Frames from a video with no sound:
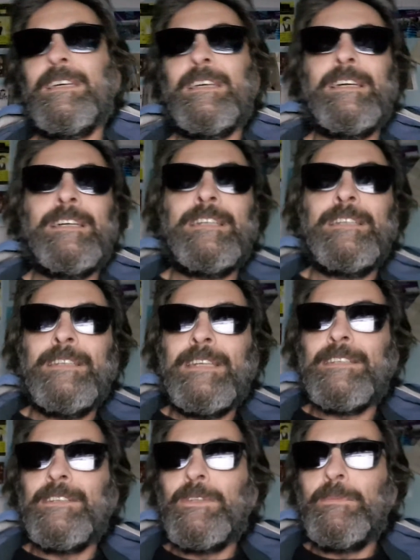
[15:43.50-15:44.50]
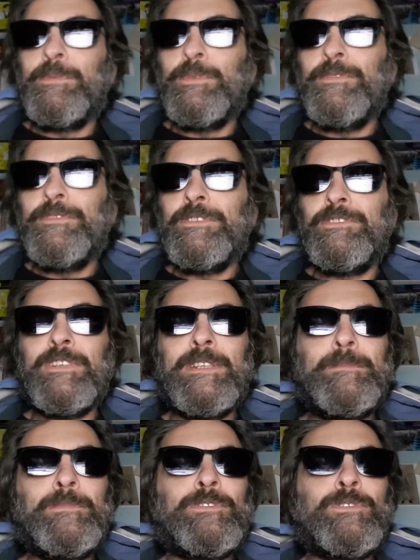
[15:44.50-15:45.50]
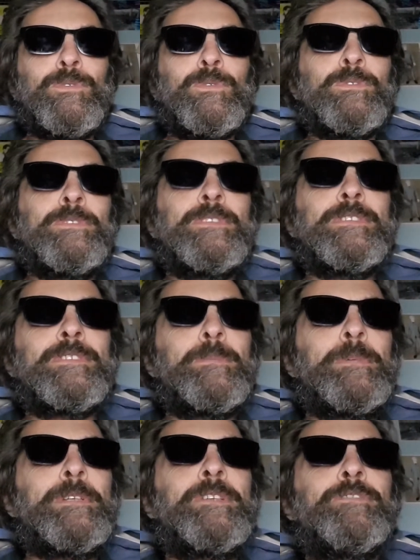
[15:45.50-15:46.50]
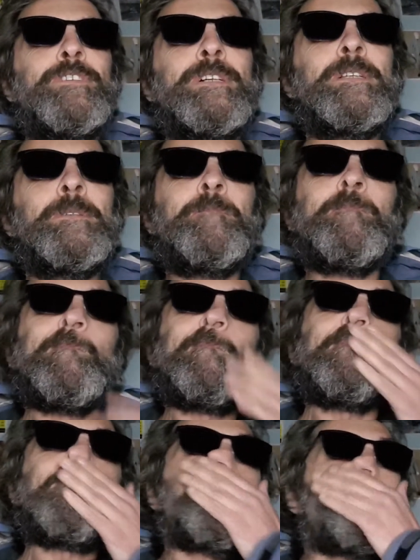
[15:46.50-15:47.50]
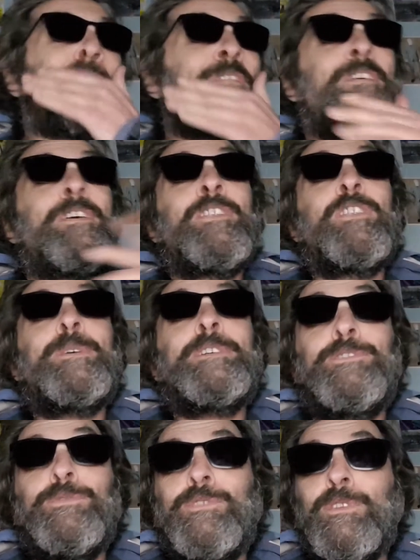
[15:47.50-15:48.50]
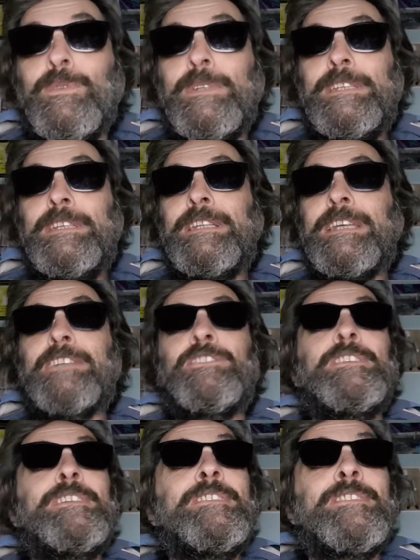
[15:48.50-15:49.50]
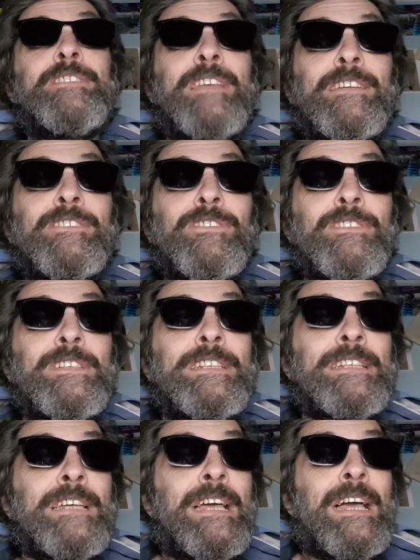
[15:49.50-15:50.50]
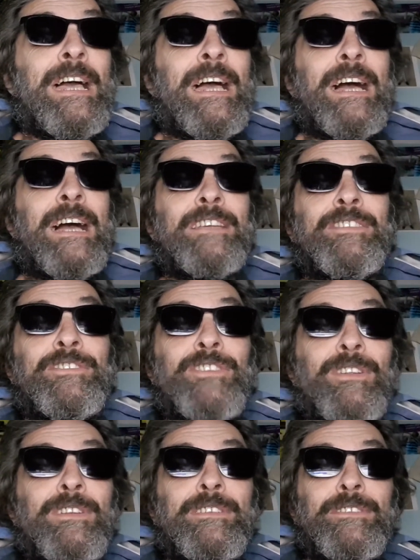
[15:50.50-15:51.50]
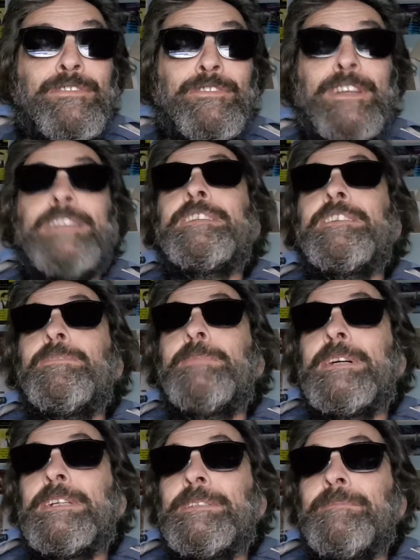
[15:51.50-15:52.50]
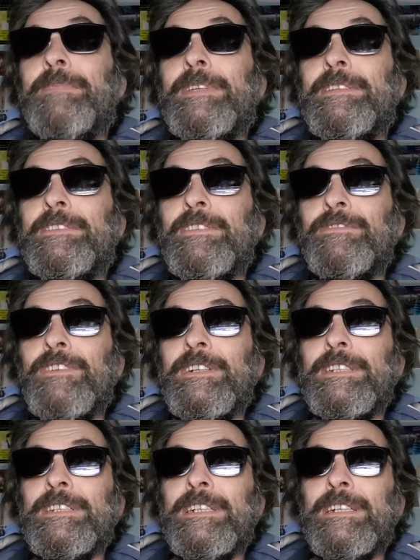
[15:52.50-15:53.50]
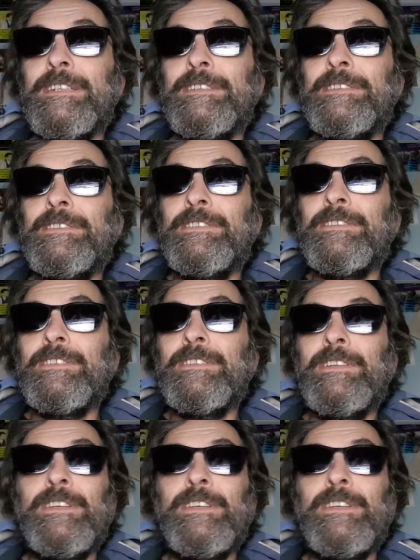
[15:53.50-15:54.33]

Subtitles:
I got no proof that James Corden is a paedophile. Though I do know he did actually sexually assault a friend of mine in Sophia Gardens.